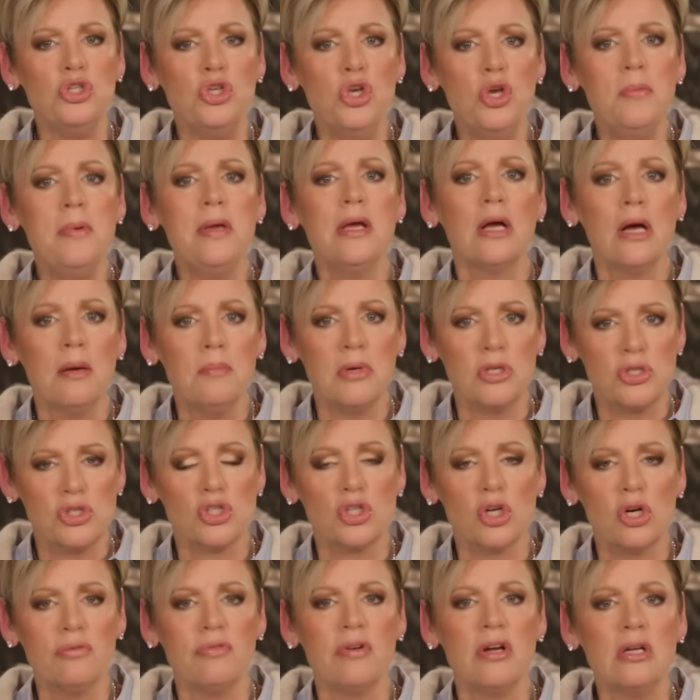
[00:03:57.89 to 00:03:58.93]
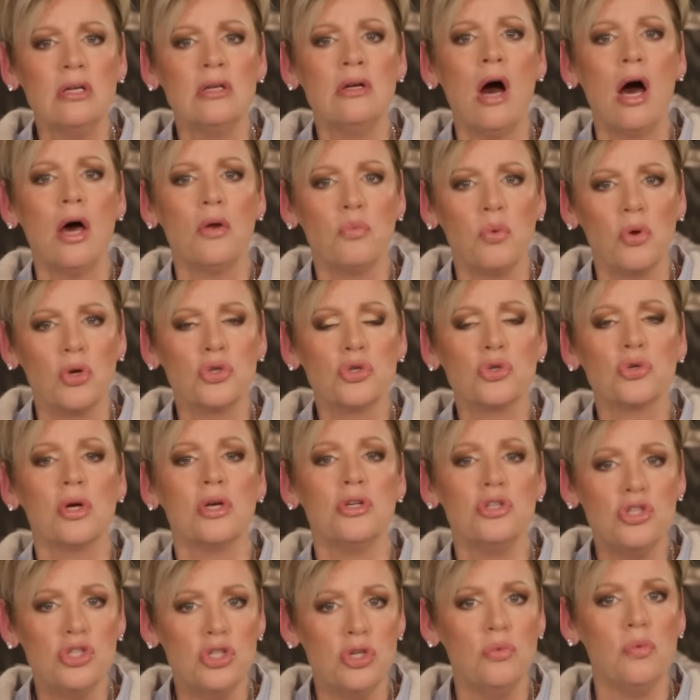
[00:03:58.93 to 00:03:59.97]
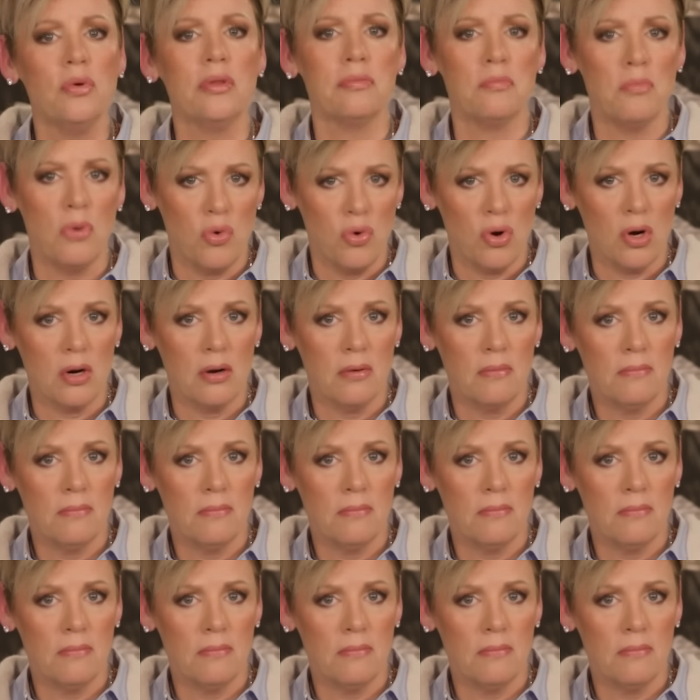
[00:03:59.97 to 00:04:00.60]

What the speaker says: you become a servant, God will trust you with more.